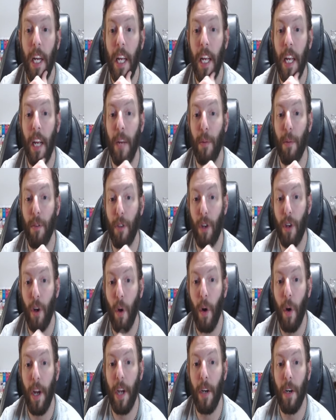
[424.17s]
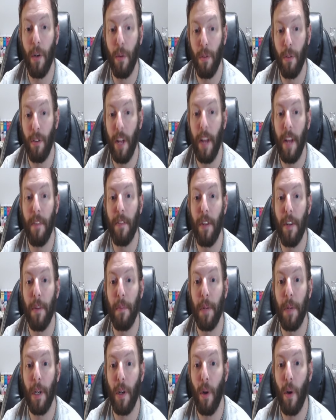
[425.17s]
It was Akoya who saved him,
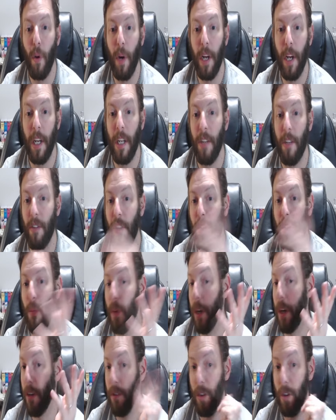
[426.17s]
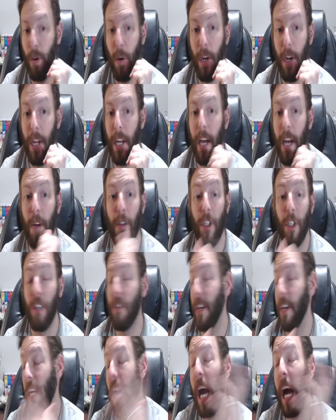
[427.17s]
but Akoya is like, where's Akoya now? And she's
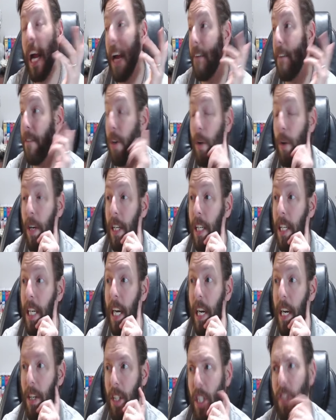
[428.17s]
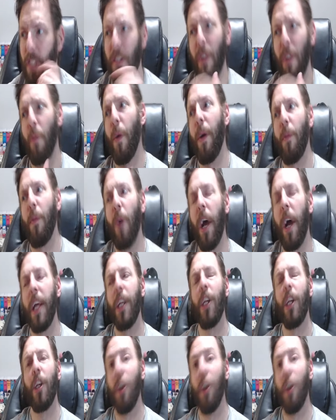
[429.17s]
like, I have no idea, actually. It's like, wait, what?